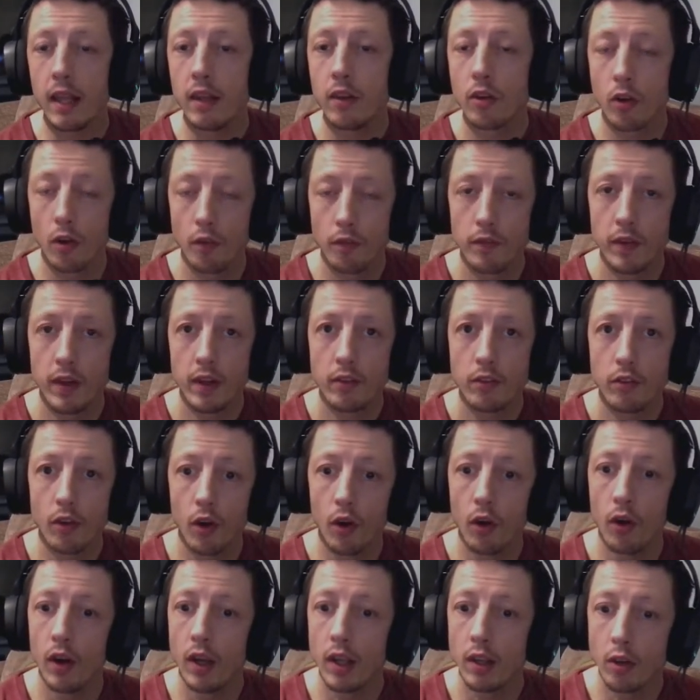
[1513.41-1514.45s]
convict
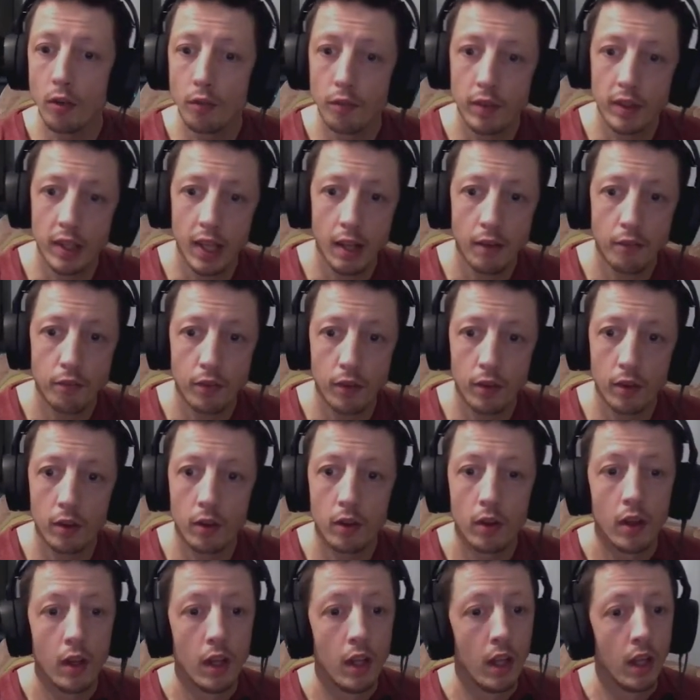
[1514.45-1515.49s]
or a convicette for
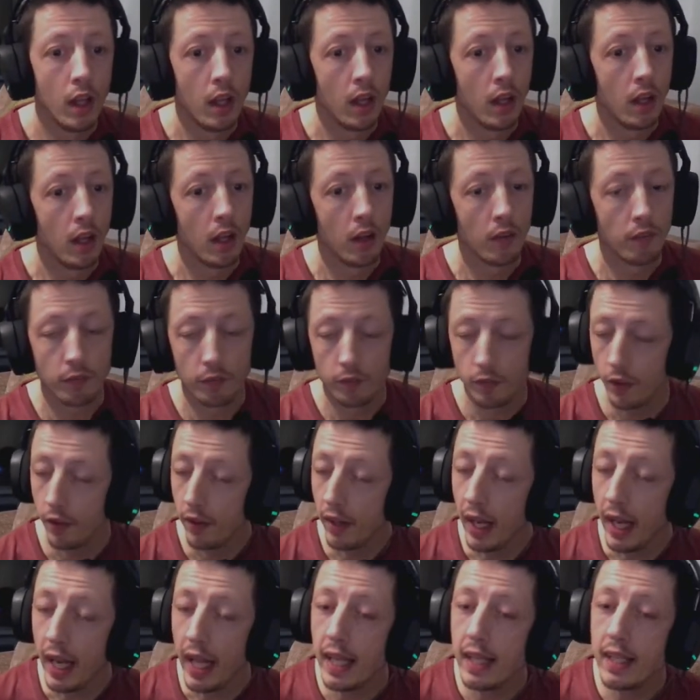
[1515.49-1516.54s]
the
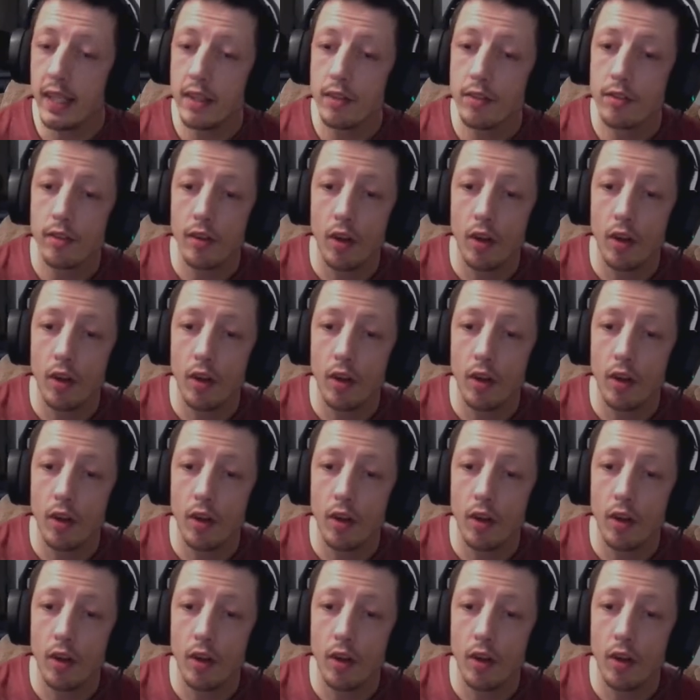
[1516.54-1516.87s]
ladies.